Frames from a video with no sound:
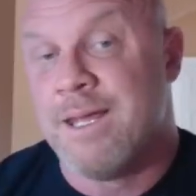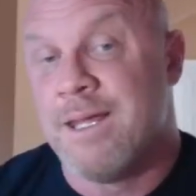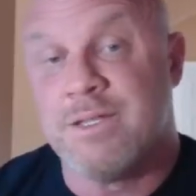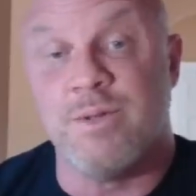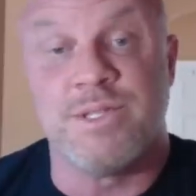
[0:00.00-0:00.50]

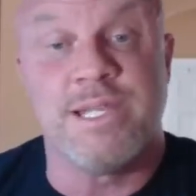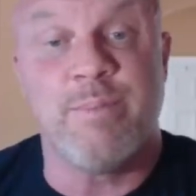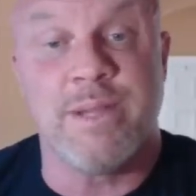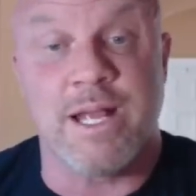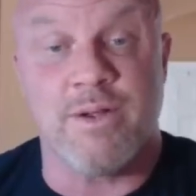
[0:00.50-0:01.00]
Dude,
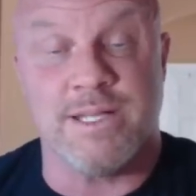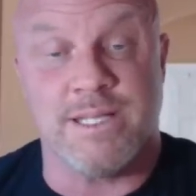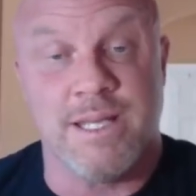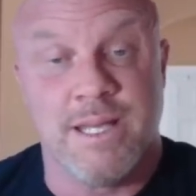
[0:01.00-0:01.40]
sleeping like crazy.